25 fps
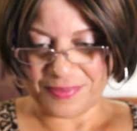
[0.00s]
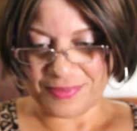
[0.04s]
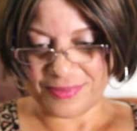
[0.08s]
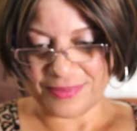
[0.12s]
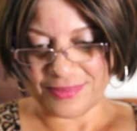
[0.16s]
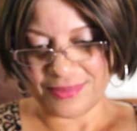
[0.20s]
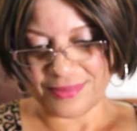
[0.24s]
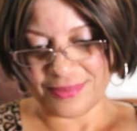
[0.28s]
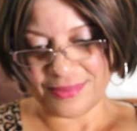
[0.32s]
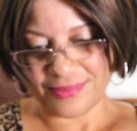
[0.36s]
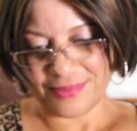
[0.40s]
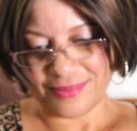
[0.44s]

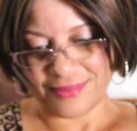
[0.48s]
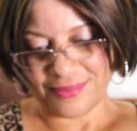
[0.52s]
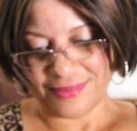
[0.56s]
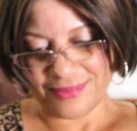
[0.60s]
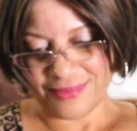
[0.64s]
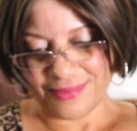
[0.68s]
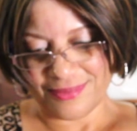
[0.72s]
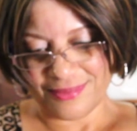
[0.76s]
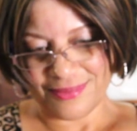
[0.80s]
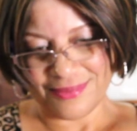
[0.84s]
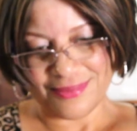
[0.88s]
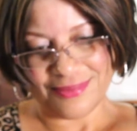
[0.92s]

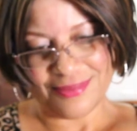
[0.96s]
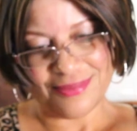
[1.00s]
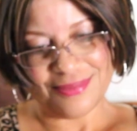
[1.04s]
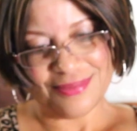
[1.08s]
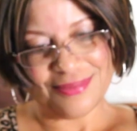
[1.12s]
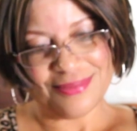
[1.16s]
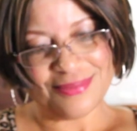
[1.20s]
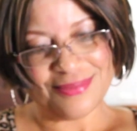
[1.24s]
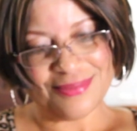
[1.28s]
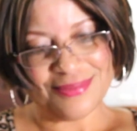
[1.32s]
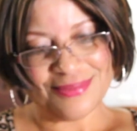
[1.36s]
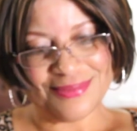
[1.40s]

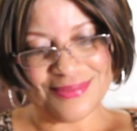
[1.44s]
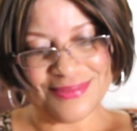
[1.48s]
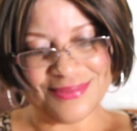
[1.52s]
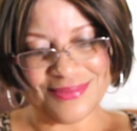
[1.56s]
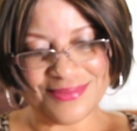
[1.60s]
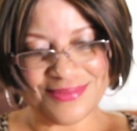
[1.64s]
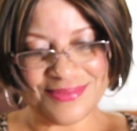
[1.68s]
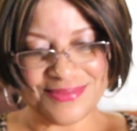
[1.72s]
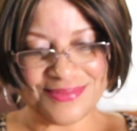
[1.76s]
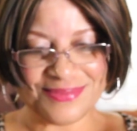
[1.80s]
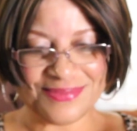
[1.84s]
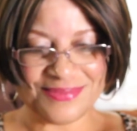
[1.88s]

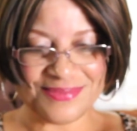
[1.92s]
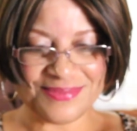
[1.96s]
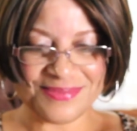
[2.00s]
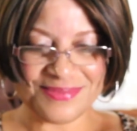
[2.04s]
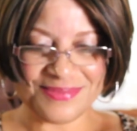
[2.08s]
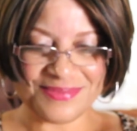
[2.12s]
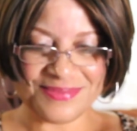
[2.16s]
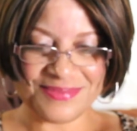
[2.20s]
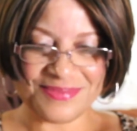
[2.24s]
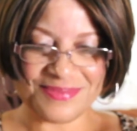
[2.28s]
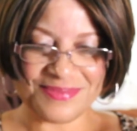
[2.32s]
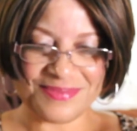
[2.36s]

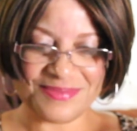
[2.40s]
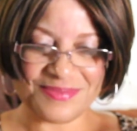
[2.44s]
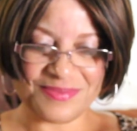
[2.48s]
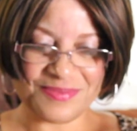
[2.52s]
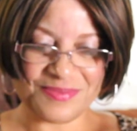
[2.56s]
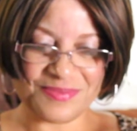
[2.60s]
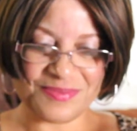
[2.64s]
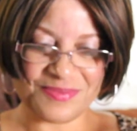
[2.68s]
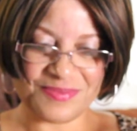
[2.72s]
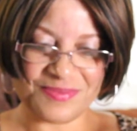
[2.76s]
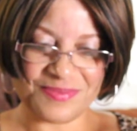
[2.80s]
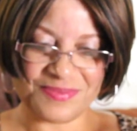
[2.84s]

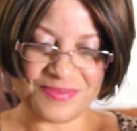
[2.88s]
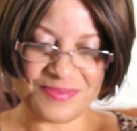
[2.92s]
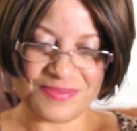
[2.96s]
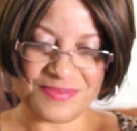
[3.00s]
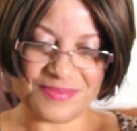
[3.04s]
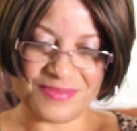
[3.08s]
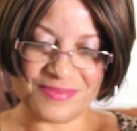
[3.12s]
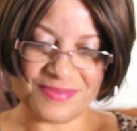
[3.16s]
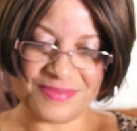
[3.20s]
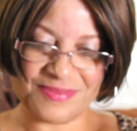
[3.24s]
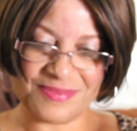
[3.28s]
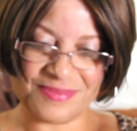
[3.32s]

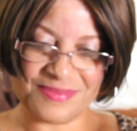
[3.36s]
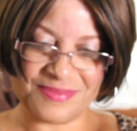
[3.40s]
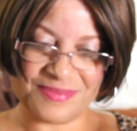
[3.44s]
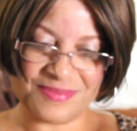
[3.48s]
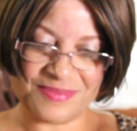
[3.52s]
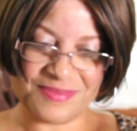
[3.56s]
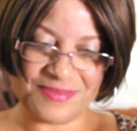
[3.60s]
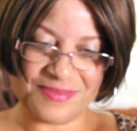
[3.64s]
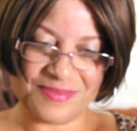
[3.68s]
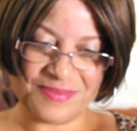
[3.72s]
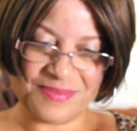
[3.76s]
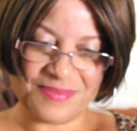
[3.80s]

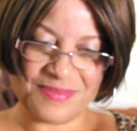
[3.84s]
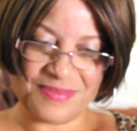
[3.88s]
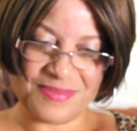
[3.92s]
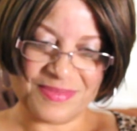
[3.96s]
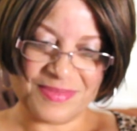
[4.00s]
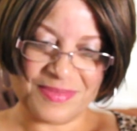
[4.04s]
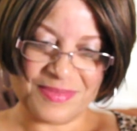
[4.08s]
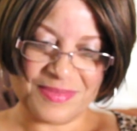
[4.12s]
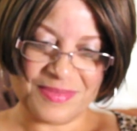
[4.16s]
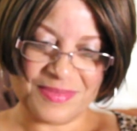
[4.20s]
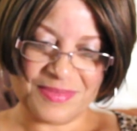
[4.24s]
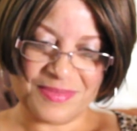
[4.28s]

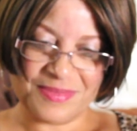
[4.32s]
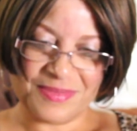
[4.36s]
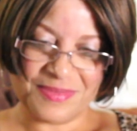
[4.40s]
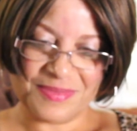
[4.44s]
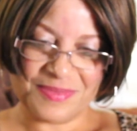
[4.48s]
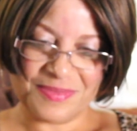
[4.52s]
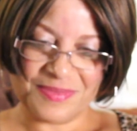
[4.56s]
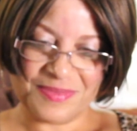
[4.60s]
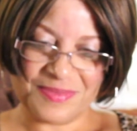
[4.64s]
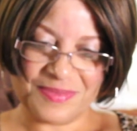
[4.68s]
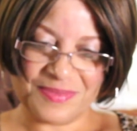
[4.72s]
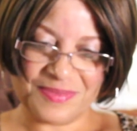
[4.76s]

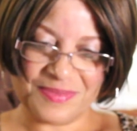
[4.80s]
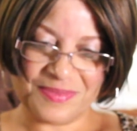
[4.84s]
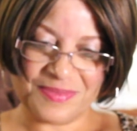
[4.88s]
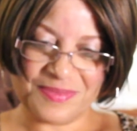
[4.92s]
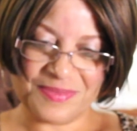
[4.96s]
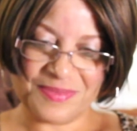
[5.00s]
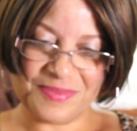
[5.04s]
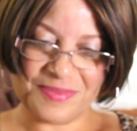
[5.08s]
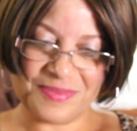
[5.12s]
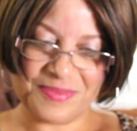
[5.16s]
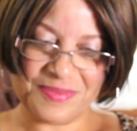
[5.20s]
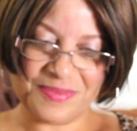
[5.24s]

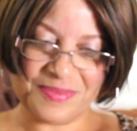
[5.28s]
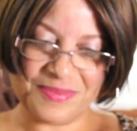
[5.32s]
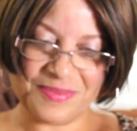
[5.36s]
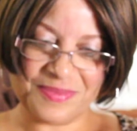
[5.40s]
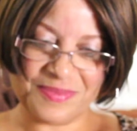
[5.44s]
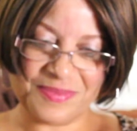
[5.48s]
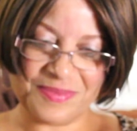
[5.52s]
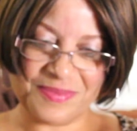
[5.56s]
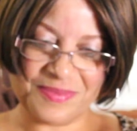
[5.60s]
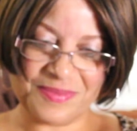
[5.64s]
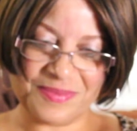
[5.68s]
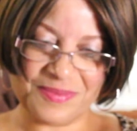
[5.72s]

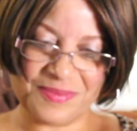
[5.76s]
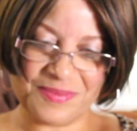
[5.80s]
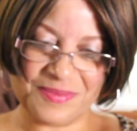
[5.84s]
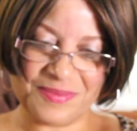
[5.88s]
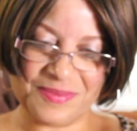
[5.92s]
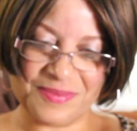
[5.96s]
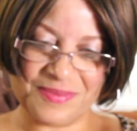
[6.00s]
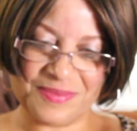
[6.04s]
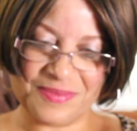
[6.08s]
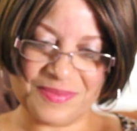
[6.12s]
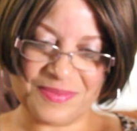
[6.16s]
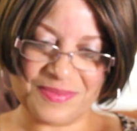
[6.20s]

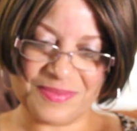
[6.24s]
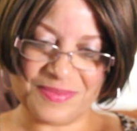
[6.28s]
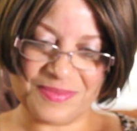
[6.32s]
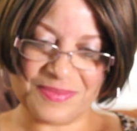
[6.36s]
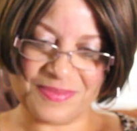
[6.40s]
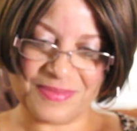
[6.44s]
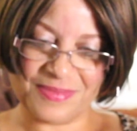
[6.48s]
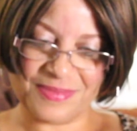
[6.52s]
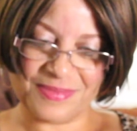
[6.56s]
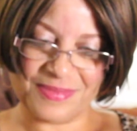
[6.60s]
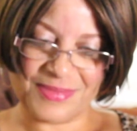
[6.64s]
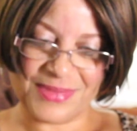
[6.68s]

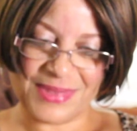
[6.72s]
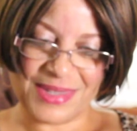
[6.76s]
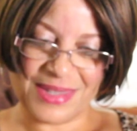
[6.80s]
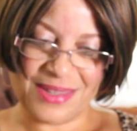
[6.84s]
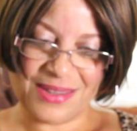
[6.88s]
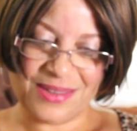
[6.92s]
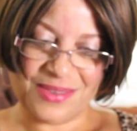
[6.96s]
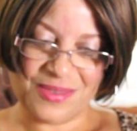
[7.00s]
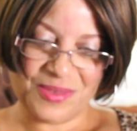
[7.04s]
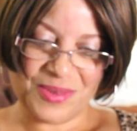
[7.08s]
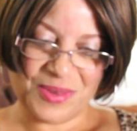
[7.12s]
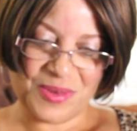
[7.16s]

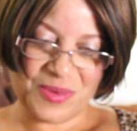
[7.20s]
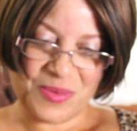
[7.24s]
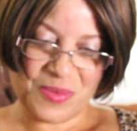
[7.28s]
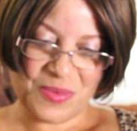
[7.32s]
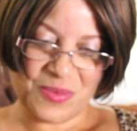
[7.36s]
(no one is talking)